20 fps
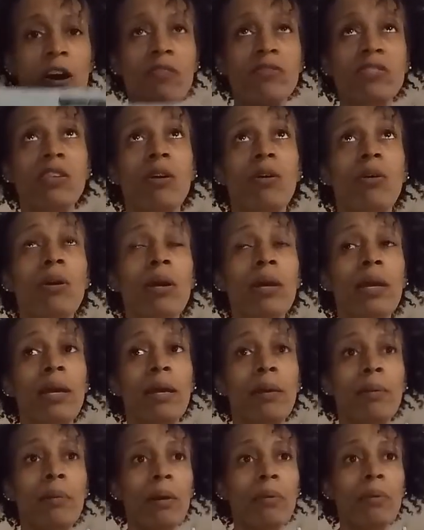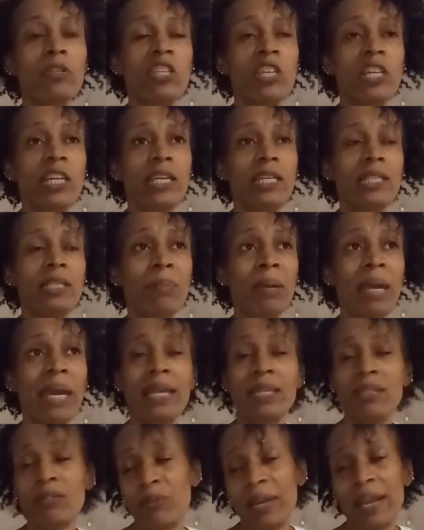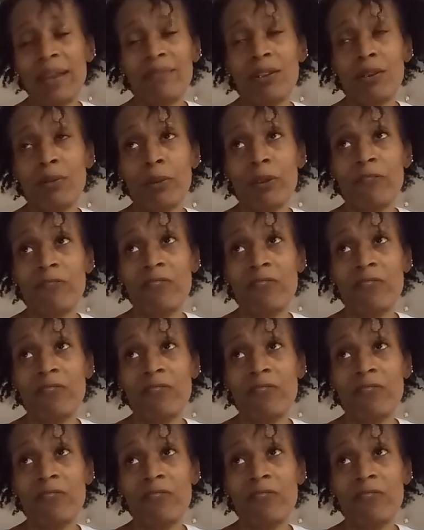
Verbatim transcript: off, so jeans, pants, or whatever were